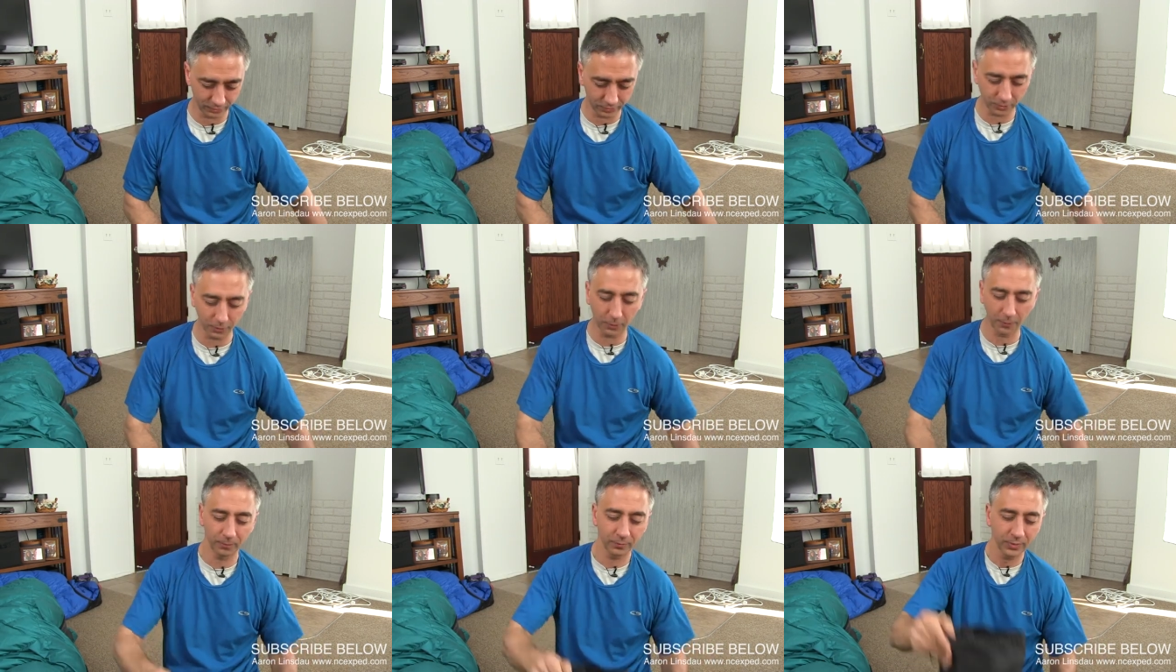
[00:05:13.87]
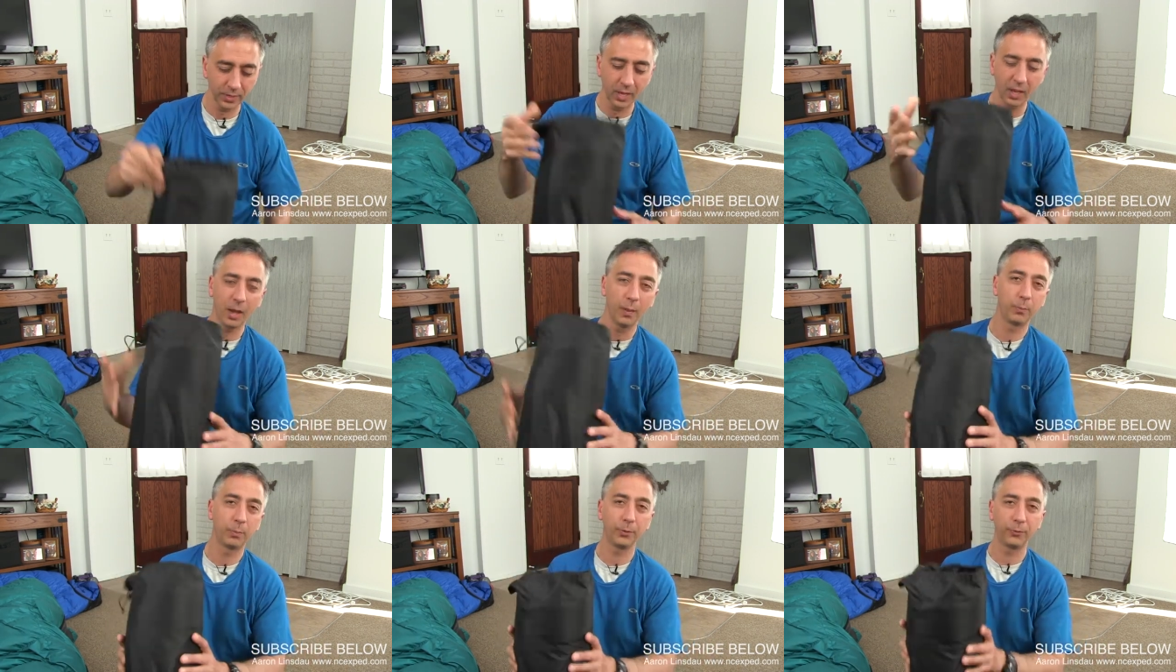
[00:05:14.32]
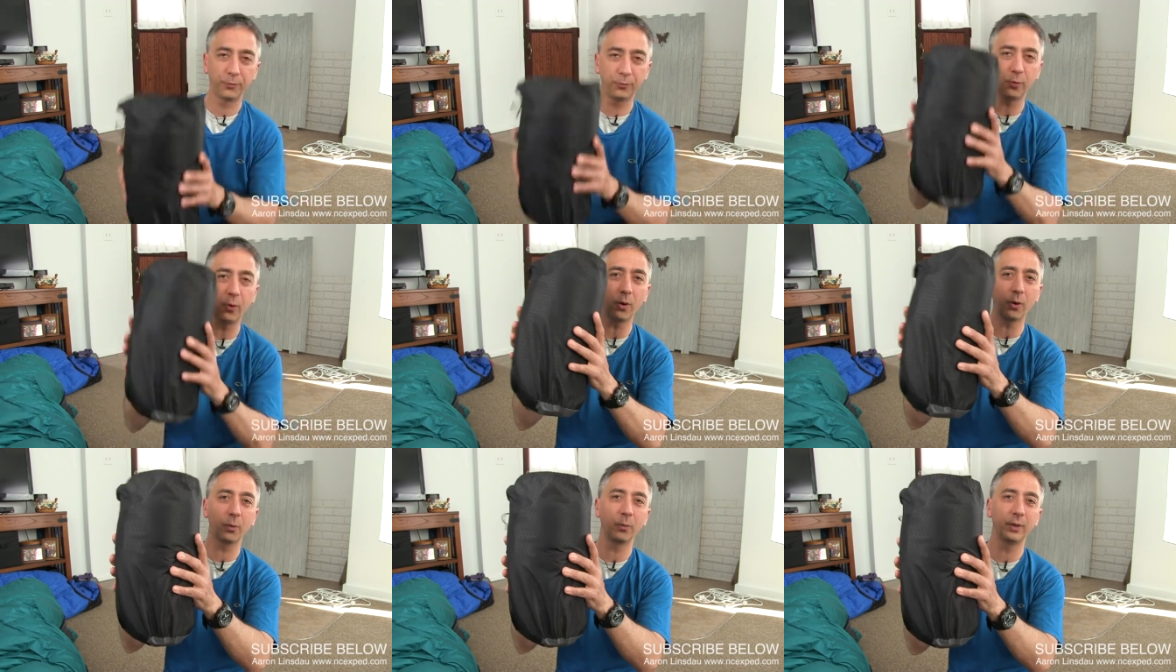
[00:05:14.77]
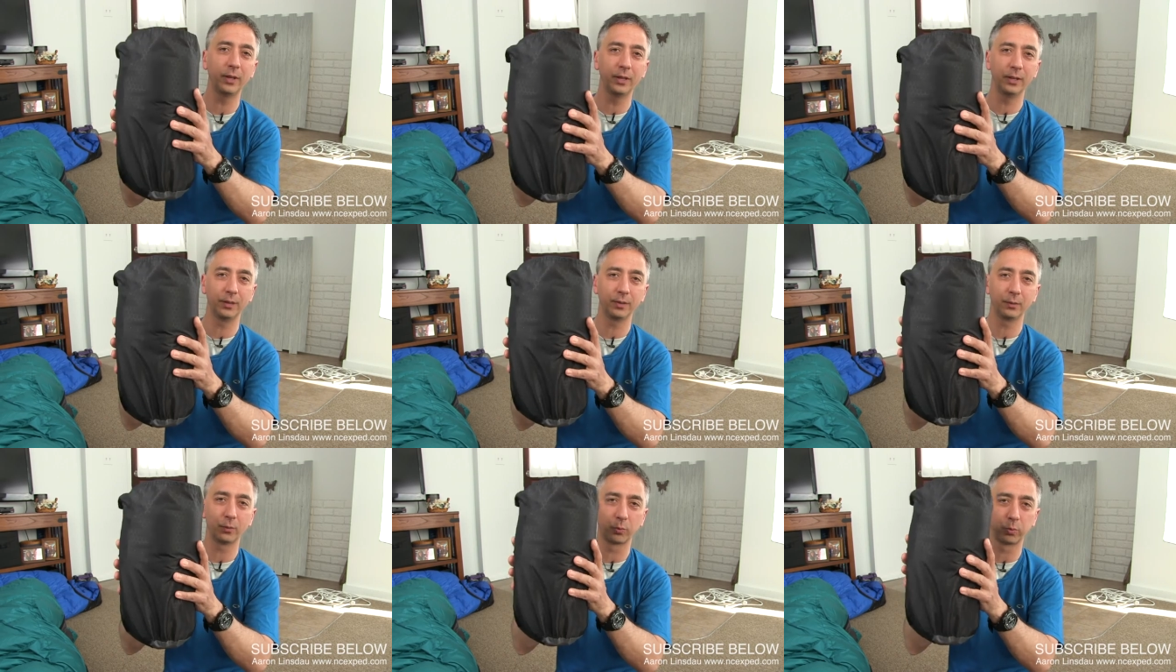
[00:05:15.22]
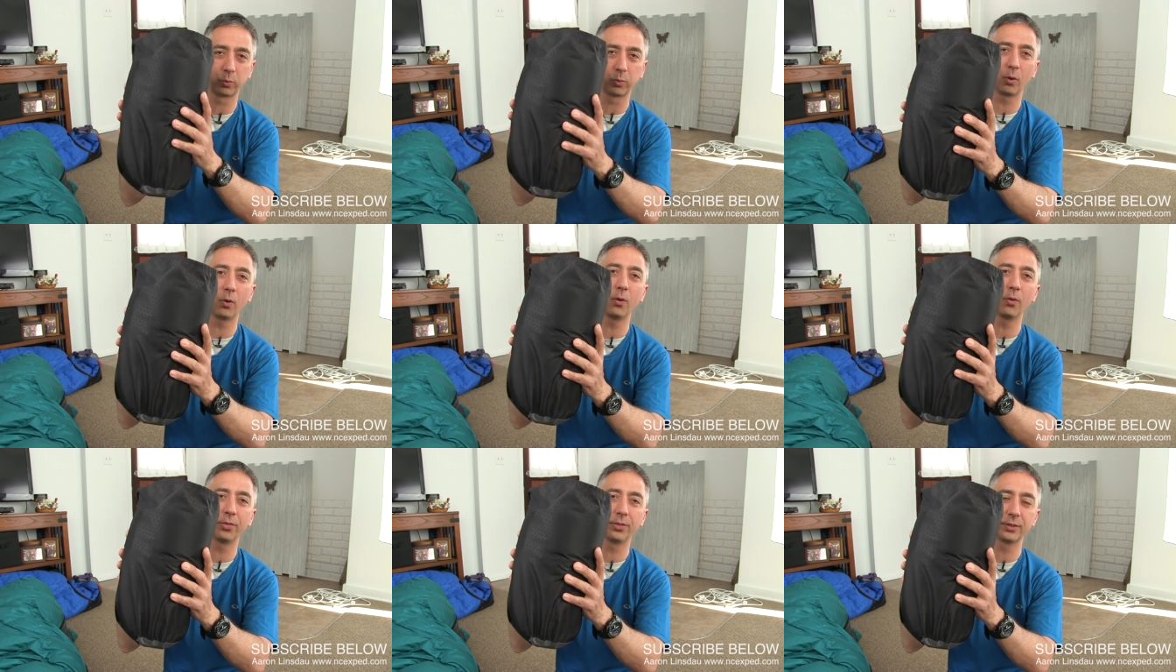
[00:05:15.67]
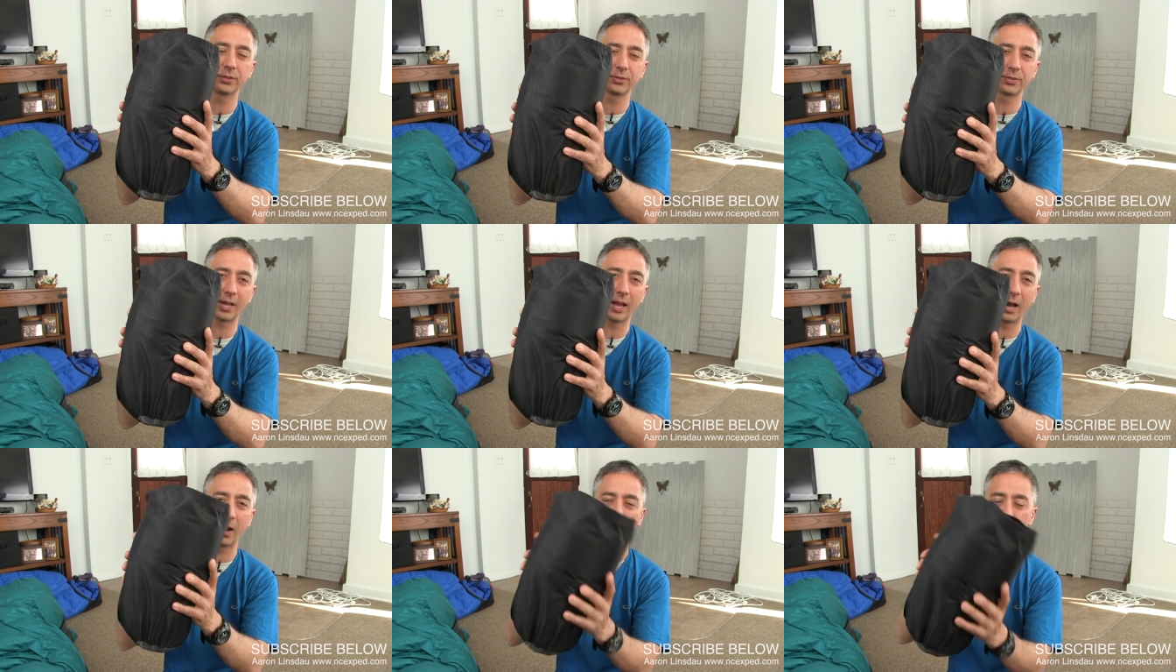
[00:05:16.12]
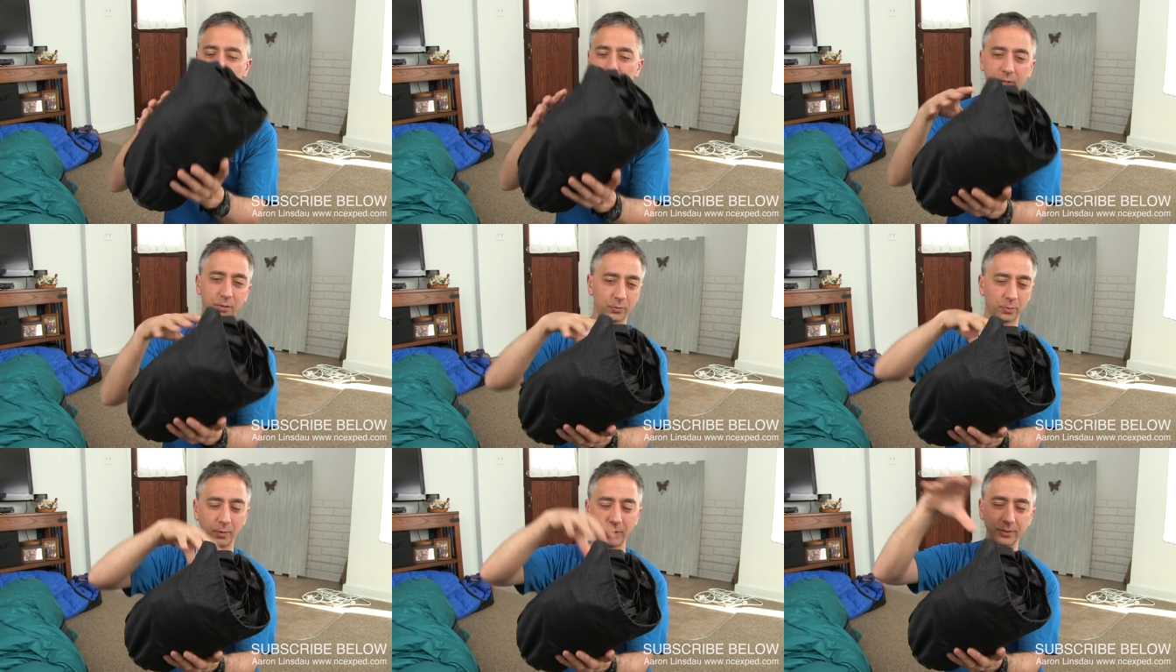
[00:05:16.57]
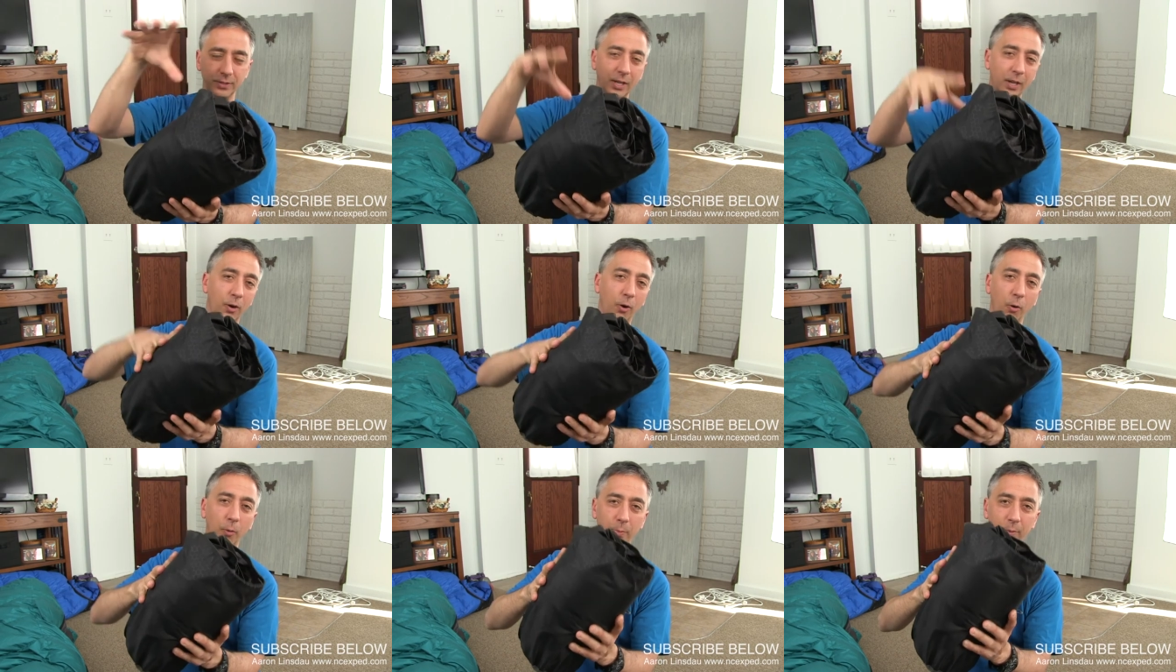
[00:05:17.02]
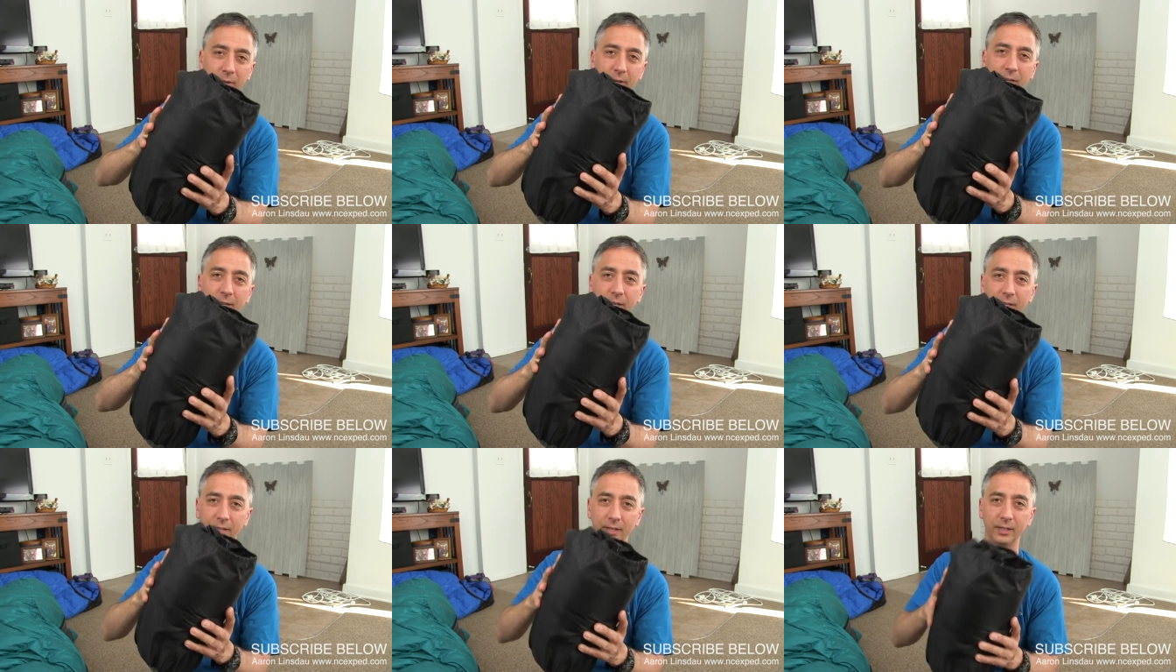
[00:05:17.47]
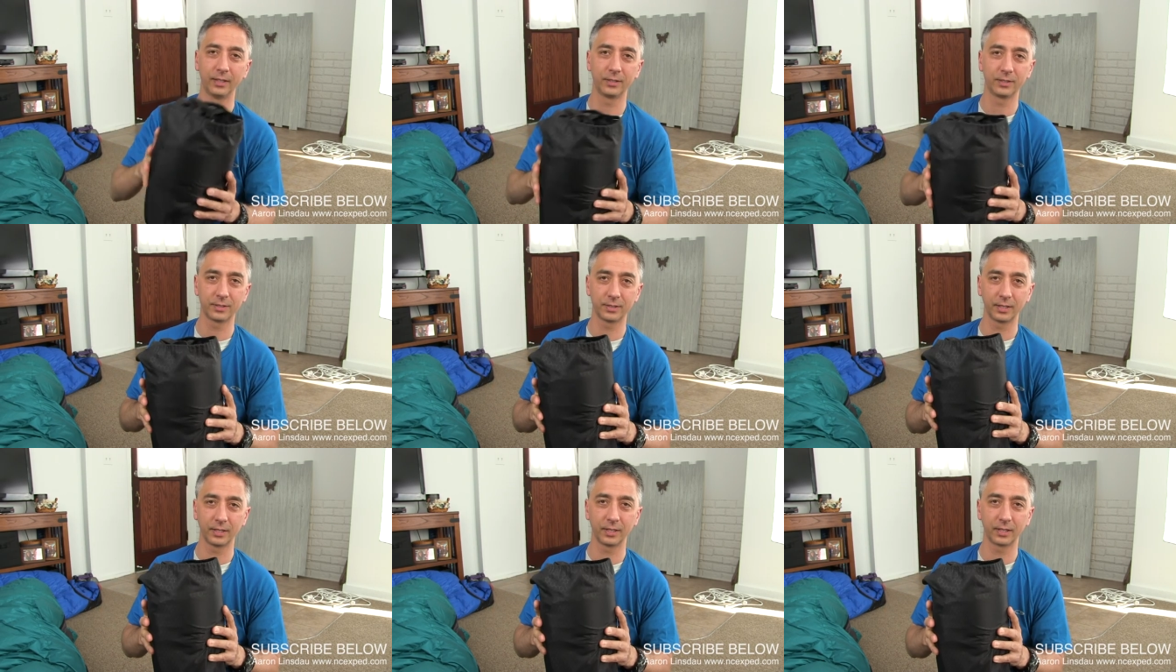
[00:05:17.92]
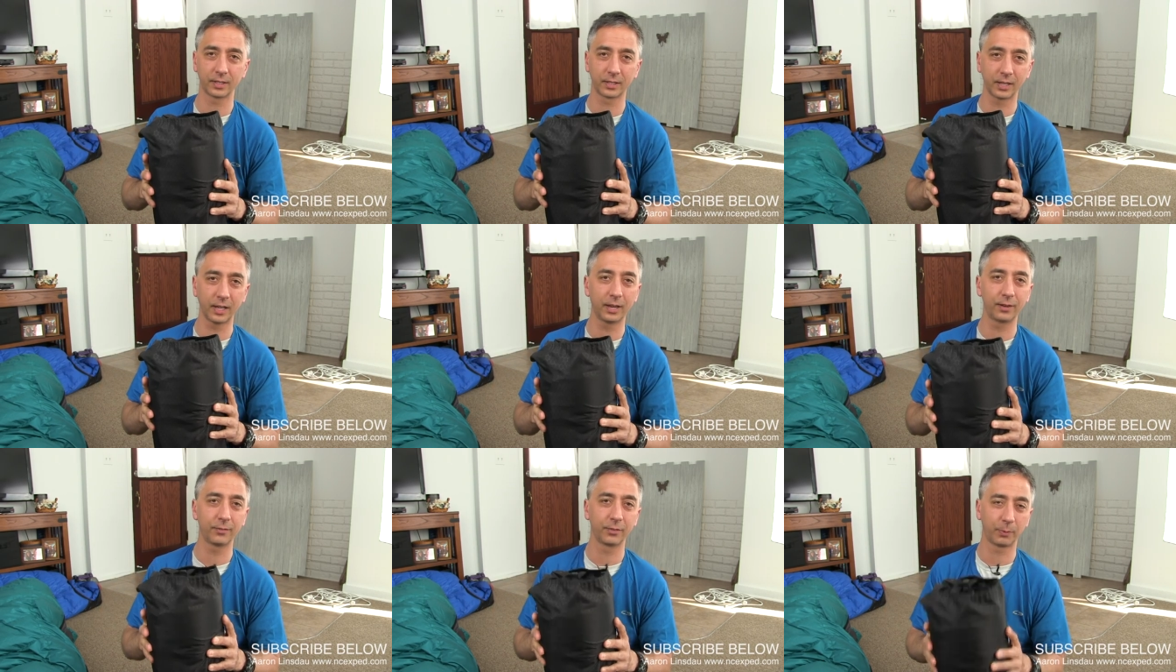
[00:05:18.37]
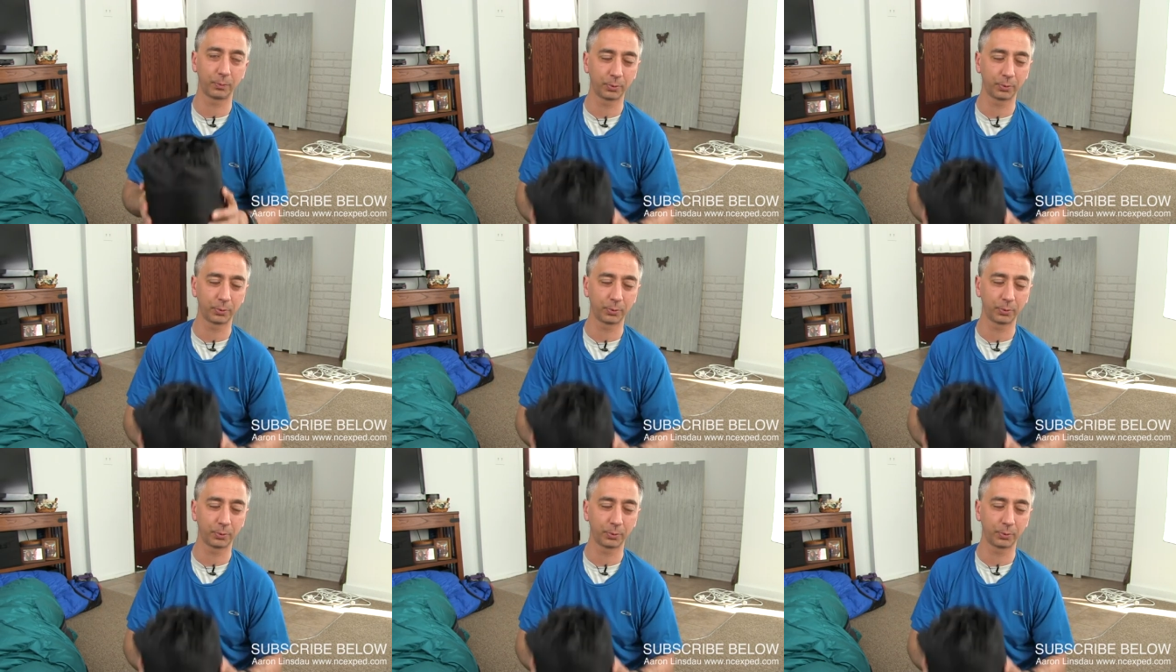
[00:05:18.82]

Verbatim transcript: So before we roll this out, because once I open it, it's a, uh, kind of a